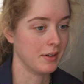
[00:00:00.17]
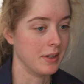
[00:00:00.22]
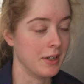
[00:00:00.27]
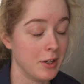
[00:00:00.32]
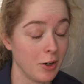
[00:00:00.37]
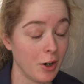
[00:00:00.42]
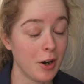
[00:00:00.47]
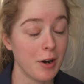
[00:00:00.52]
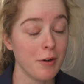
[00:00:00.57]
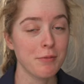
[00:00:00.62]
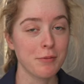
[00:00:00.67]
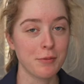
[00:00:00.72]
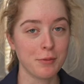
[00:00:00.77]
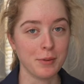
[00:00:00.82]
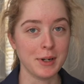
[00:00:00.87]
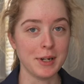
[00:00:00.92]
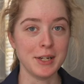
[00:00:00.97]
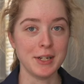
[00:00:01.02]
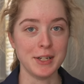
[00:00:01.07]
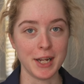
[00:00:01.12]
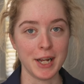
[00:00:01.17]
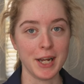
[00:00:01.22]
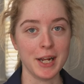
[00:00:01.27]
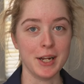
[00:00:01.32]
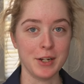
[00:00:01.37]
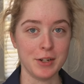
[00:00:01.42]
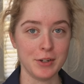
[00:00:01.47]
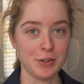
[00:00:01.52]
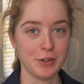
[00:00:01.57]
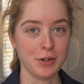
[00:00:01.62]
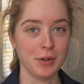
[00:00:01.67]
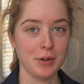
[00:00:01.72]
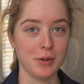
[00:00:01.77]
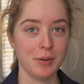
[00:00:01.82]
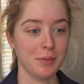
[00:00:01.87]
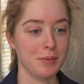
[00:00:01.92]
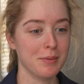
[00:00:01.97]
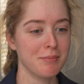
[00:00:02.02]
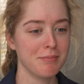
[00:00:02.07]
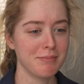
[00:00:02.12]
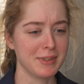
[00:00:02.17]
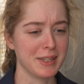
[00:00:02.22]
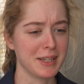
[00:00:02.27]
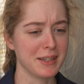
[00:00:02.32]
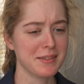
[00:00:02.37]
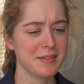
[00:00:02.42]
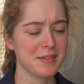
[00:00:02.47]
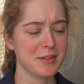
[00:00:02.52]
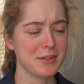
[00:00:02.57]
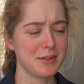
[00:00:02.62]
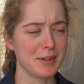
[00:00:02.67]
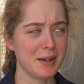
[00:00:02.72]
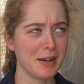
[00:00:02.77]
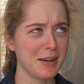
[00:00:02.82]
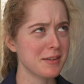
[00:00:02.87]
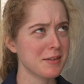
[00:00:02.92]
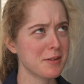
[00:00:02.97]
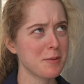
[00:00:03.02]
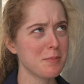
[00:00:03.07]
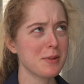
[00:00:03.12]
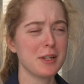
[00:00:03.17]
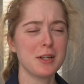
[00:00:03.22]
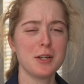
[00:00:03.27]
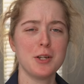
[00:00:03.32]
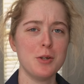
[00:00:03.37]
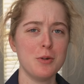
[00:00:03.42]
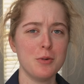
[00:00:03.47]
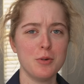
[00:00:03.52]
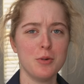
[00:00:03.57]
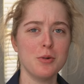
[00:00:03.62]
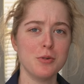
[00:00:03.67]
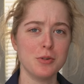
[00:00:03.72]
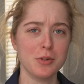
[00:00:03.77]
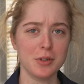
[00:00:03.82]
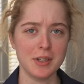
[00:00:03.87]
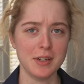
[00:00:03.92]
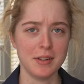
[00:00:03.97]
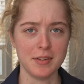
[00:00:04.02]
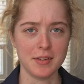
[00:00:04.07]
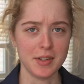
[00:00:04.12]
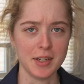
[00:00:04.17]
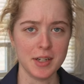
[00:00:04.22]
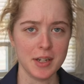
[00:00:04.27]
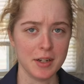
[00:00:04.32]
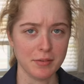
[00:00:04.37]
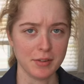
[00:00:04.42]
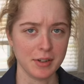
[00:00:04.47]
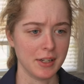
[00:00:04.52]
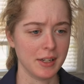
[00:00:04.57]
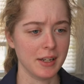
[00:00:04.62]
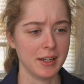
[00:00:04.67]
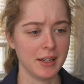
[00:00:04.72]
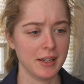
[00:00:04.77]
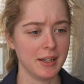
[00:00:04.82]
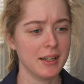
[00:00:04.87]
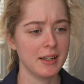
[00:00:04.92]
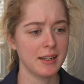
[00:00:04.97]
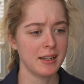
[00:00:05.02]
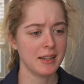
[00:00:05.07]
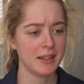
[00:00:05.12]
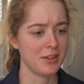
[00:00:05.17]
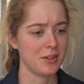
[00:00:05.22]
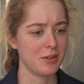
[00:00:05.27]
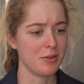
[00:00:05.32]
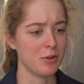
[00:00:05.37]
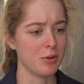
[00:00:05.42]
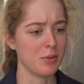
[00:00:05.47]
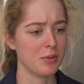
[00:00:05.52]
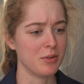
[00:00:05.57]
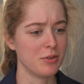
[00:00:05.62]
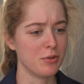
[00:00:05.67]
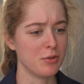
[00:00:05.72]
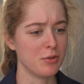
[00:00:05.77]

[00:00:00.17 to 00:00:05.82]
an off-grid dating show. That's not something you usually see every day. You know, it's